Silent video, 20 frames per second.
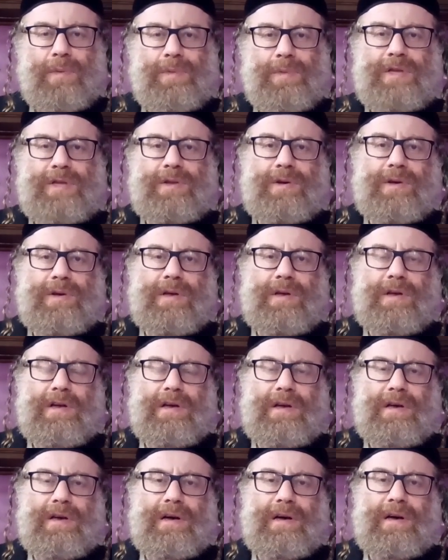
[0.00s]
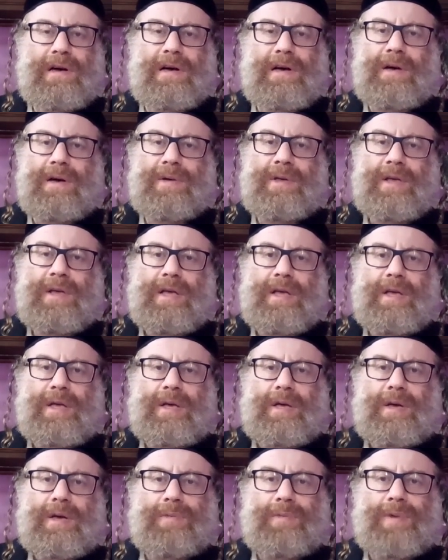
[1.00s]
with, uh,
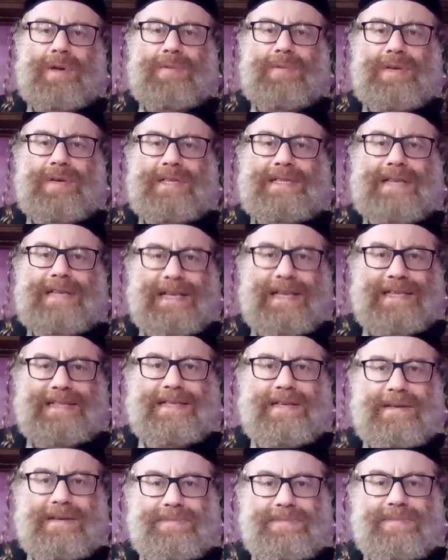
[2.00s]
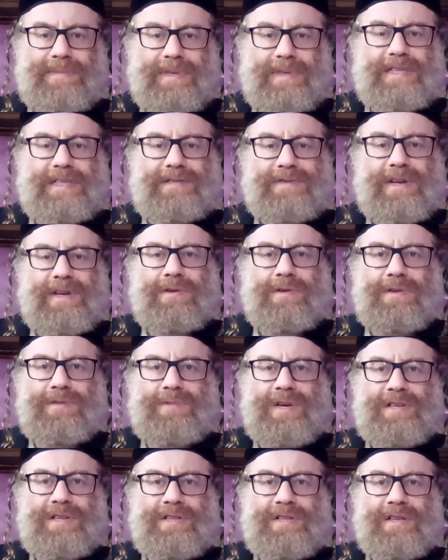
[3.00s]
when we say, it's a, it's a very good
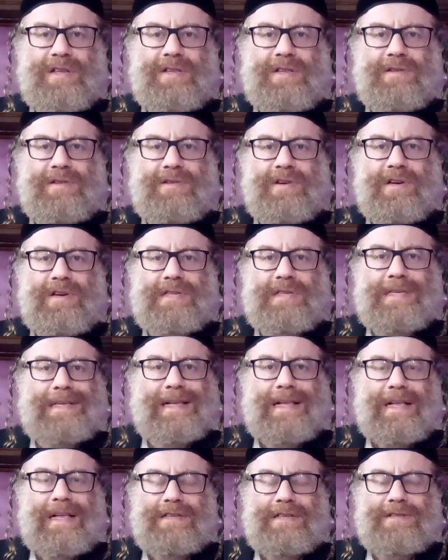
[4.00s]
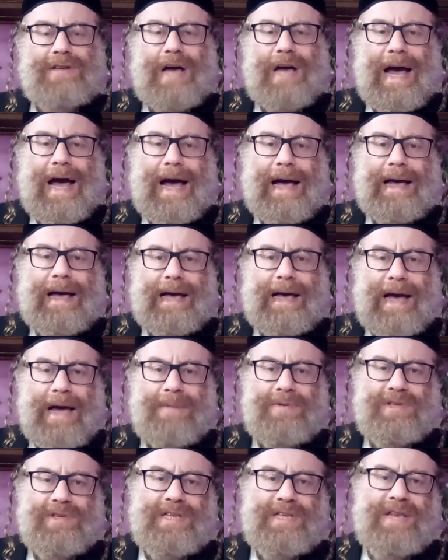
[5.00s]
question that, that you asked. So I
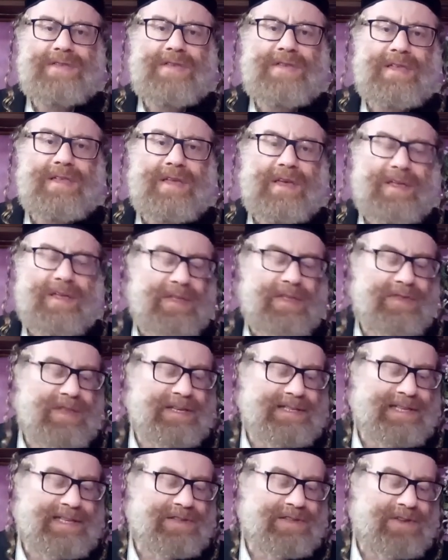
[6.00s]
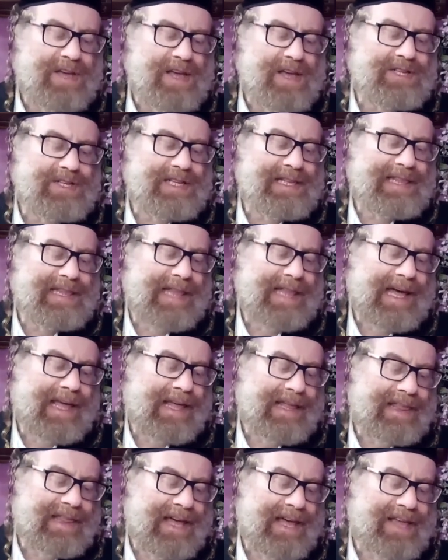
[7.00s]
would say that the situation like,
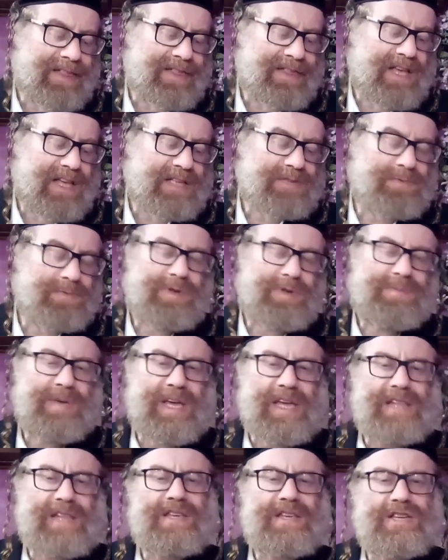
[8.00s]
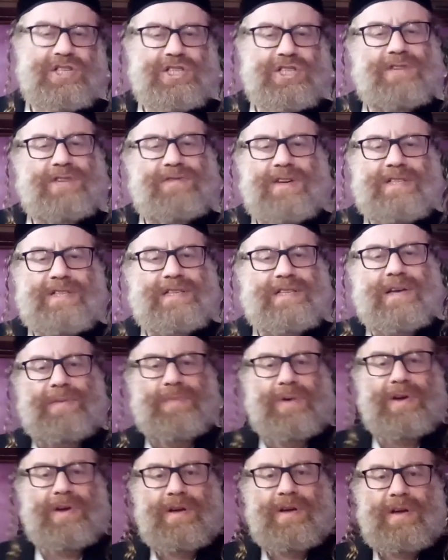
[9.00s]
like this would be in yeshiva
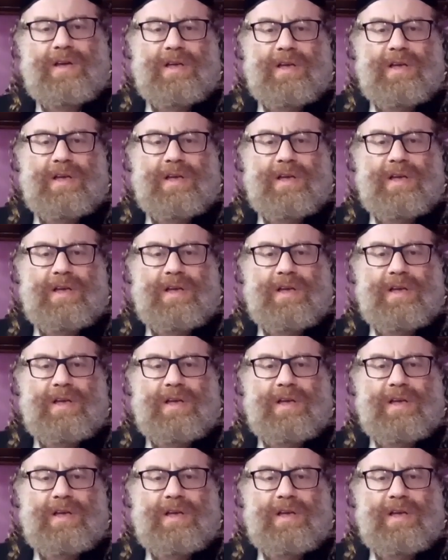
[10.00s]
somewhere,